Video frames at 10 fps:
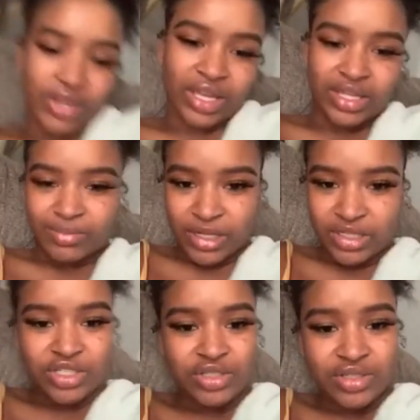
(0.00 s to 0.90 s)
ass
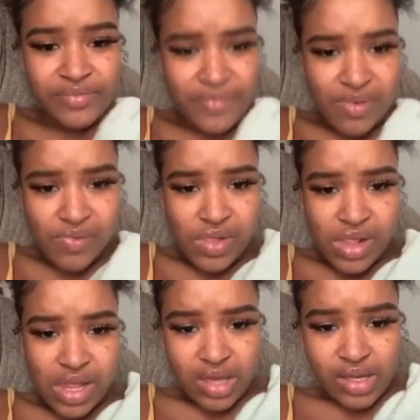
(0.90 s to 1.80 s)
politicians.
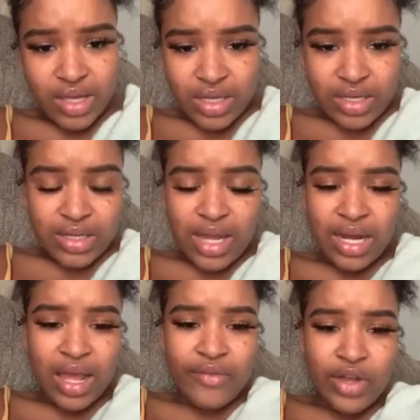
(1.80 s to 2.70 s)

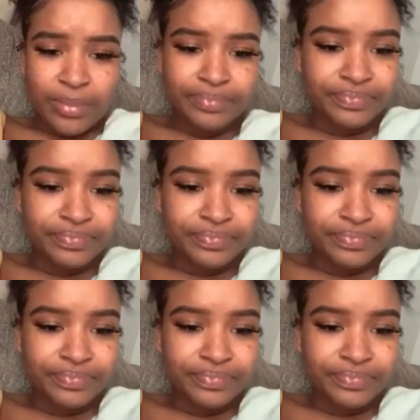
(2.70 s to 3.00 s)
None of them.